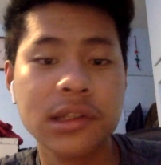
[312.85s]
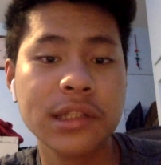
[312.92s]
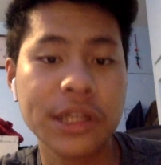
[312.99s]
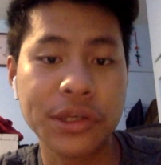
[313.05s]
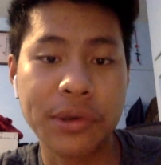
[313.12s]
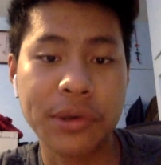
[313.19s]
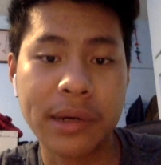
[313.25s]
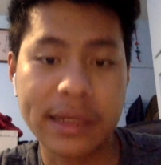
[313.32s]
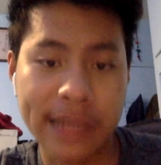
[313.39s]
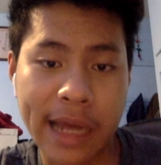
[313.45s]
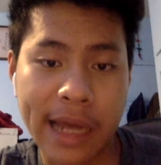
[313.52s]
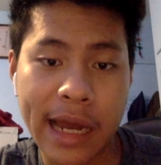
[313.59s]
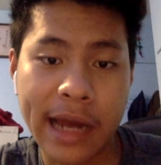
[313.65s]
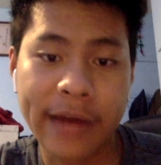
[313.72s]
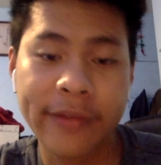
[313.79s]
that you guys
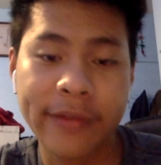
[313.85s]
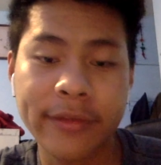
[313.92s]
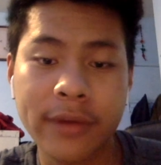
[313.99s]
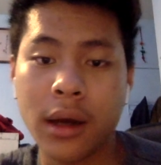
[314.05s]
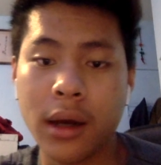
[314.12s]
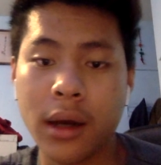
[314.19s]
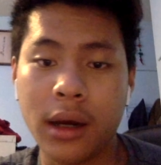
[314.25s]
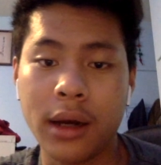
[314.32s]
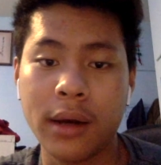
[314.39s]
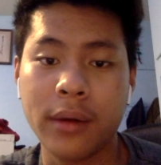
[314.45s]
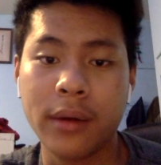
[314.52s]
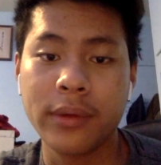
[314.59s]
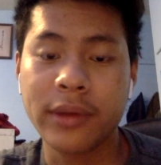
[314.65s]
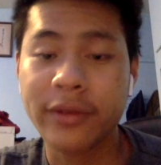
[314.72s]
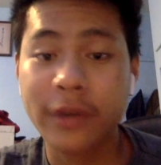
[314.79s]
have
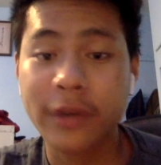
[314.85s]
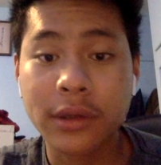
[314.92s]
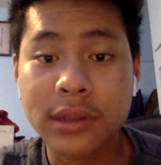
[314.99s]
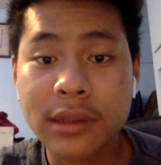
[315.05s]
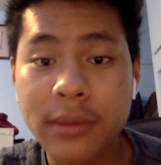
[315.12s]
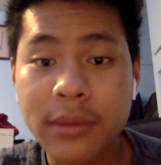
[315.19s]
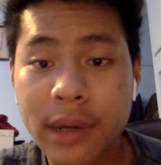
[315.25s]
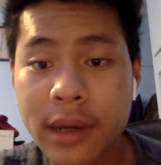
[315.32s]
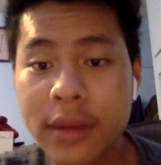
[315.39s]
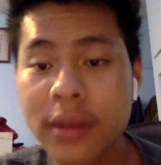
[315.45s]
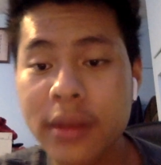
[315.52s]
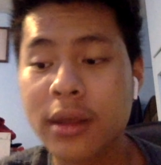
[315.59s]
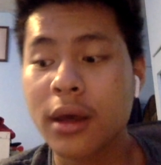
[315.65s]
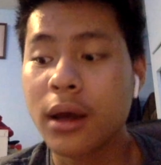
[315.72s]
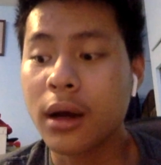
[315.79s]
difficulty with,
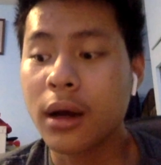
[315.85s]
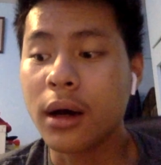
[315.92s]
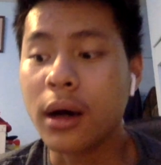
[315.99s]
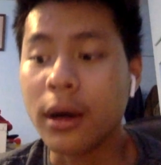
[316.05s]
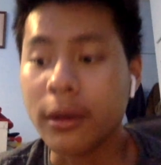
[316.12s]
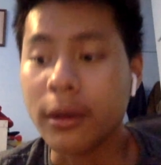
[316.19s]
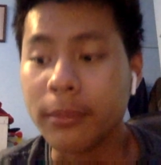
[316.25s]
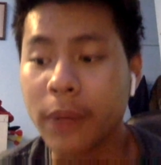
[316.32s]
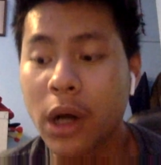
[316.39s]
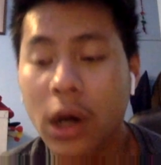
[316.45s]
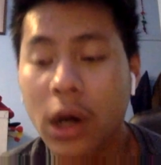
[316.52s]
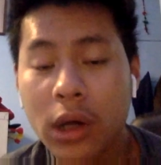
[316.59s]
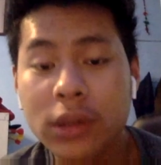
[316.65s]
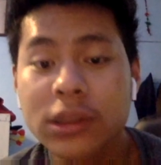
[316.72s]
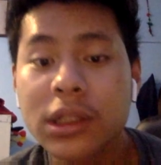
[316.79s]
but
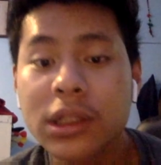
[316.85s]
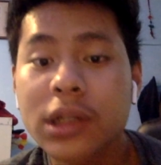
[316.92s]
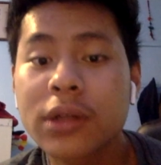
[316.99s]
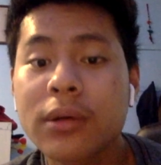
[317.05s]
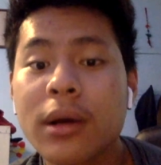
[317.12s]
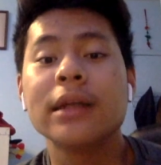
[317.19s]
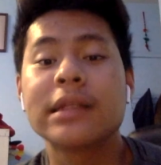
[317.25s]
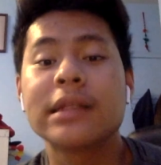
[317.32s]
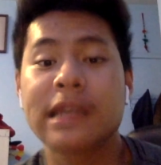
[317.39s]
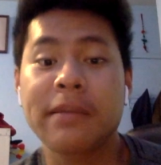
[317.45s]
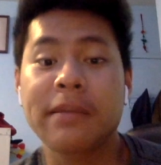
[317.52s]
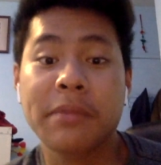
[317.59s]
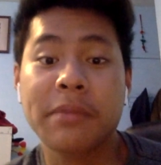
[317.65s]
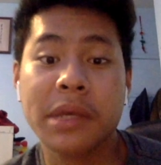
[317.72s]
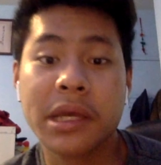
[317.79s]
also
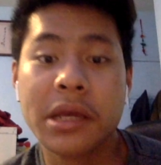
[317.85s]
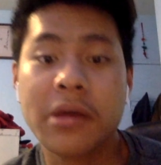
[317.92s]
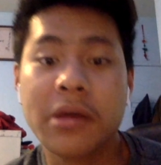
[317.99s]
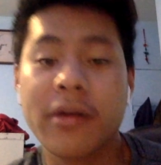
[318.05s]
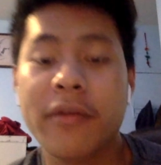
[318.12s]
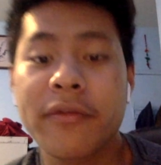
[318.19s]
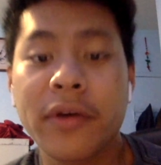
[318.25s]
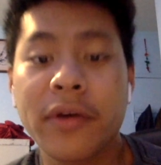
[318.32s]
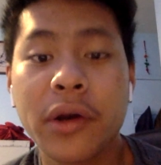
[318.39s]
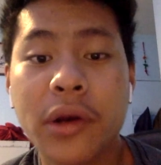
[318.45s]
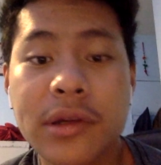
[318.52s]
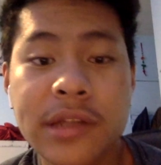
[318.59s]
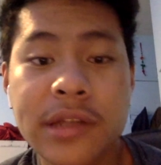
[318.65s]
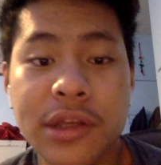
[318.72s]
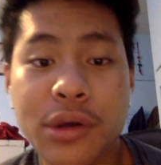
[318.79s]
send me
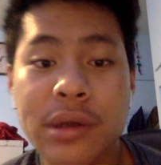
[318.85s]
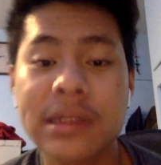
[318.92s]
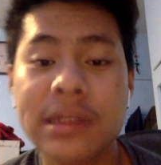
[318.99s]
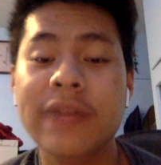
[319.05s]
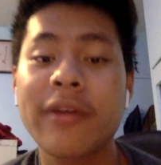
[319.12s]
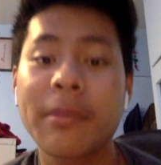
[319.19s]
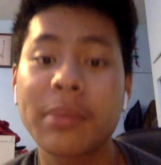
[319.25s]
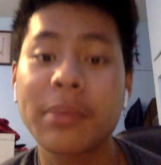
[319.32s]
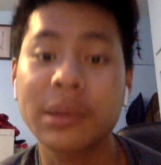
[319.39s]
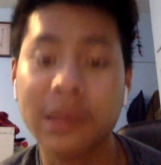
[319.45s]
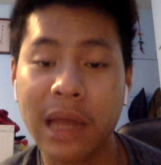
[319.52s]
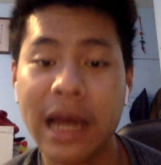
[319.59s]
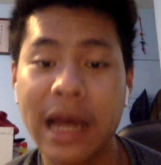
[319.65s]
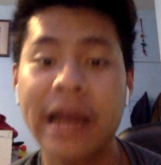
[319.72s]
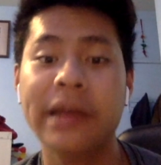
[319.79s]
photos that you guys have
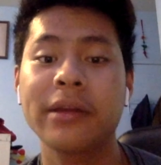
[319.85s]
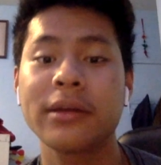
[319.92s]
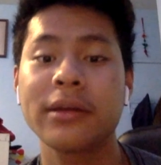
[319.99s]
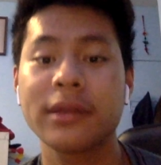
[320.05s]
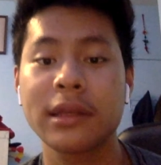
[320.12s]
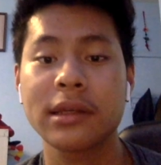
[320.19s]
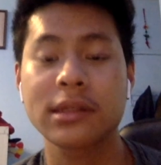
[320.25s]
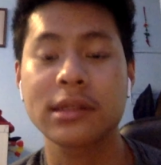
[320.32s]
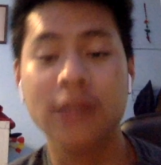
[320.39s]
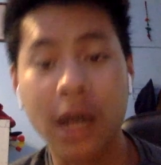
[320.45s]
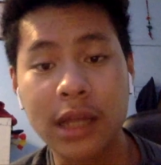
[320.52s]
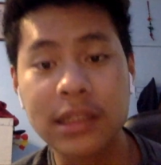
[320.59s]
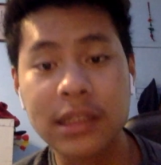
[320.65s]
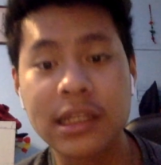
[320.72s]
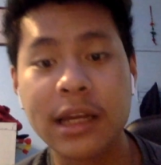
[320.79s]
applied these
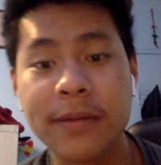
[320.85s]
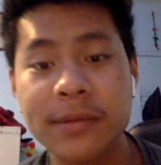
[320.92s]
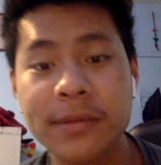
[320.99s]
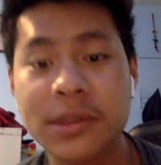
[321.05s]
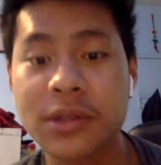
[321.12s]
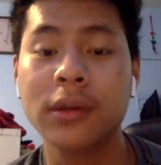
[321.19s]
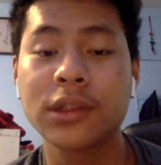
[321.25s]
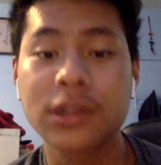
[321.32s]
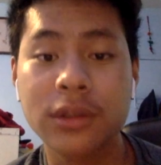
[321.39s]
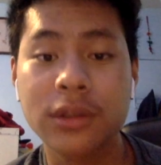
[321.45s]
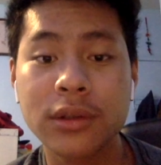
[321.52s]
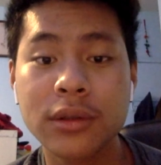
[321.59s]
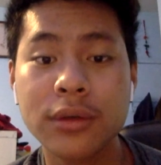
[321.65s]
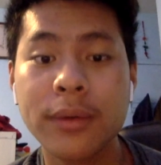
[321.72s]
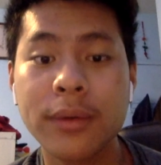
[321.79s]
concepts
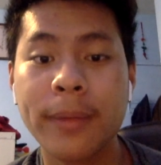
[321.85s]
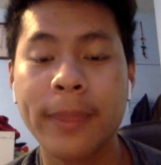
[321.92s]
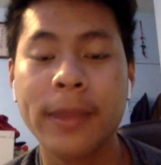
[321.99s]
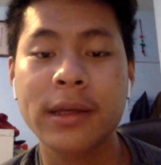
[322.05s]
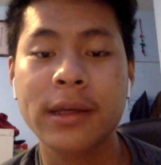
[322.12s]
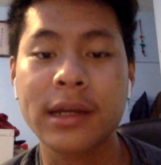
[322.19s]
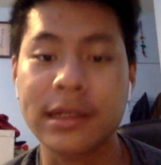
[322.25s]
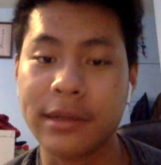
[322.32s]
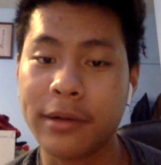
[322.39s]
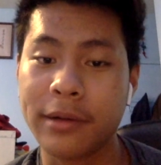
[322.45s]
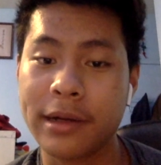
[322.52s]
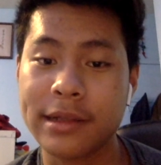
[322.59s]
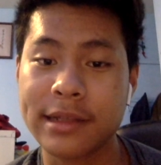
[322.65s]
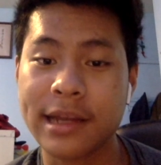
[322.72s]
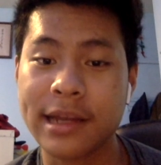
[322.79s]
to, because I want to
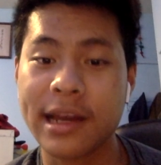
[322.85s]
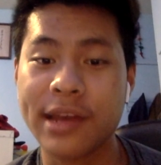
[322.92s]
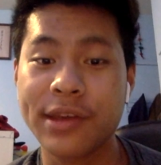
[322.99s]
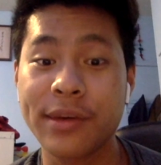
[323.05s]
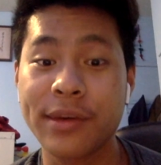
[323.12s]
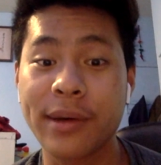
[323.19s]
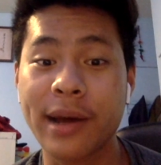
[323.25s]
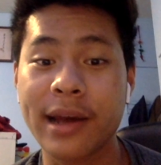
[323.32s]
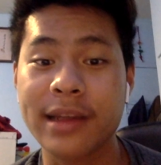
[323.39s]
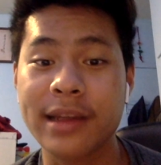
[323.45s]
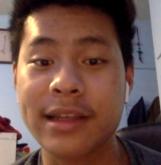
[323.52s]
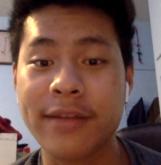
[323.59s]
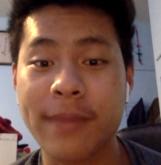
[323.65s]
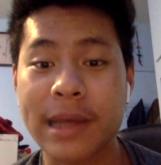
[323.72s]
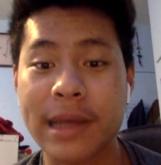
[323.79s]
see how you guys
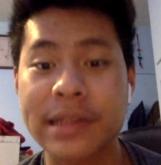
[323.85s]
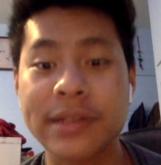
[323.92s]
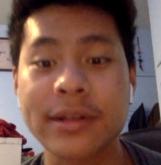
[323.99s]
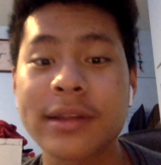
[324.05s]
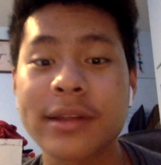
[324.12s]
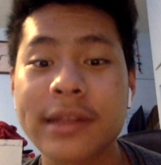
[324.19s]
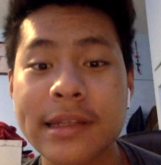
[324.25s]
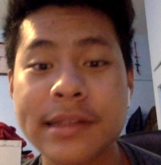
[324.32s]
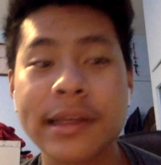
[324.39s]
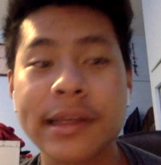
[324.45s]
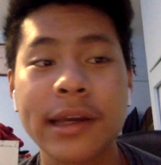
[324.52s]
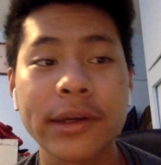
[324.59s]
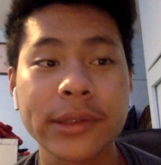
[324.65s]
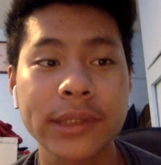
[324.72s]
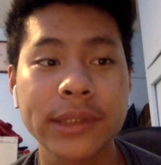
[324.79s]
have mastered these
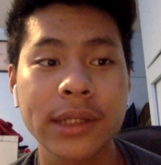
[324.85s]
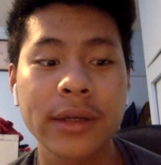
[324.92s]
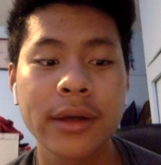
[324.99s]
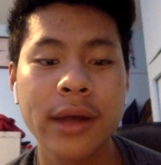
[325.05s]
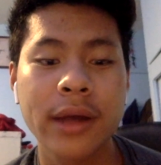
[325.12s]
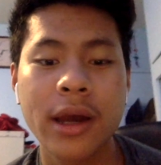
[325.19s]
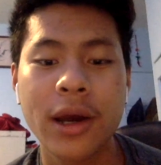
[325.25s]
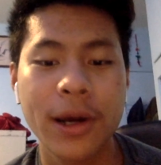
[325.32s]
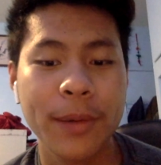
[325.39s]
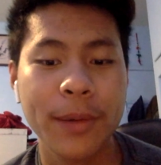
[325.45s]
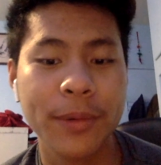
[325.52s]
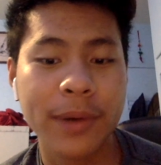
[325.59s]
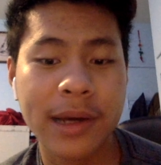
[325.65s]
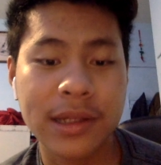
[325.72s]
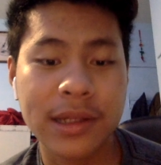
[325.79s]
skills. Hope
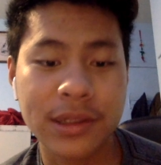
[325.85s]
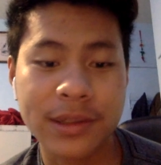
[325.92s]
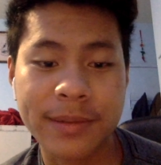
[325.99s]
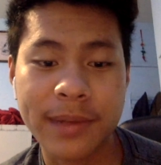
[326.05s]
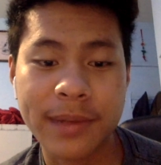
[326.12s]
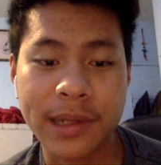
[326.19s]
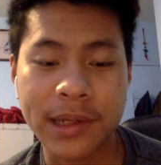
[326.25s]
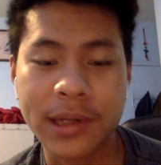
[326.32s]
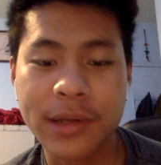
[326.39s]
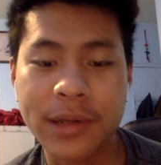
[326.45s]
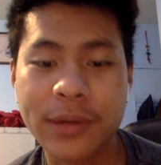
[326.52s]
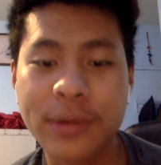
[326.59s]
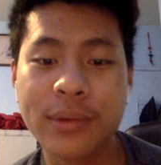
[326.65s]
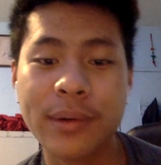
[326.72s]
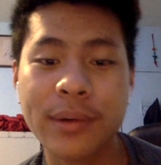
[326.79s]
you guys learned something
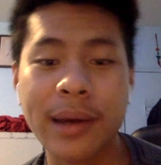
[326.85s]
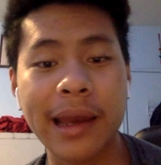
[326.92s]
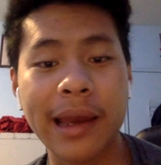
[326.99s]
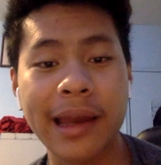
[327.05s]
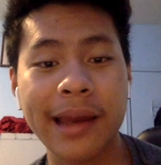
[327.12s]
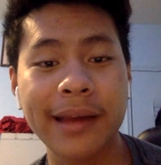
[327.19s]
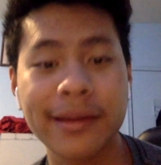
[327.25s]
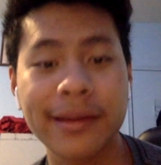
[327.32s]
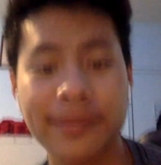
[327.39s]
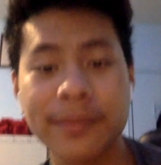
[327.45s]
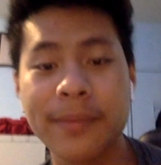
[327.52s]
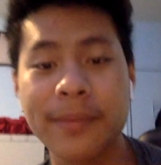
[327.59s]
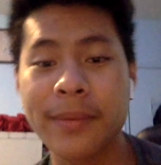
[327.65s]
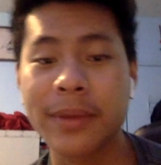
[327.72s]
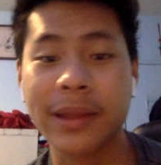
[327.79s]
new, and
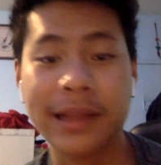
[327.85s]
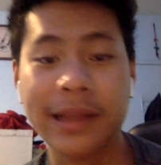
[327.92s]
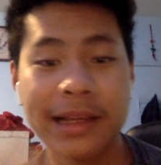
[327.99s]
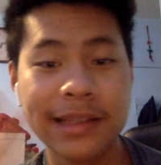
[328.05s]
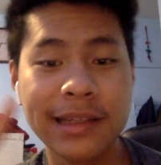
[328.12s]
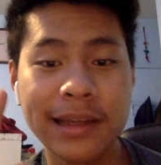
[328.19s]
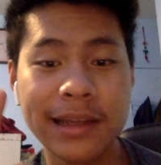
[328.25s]
that's it.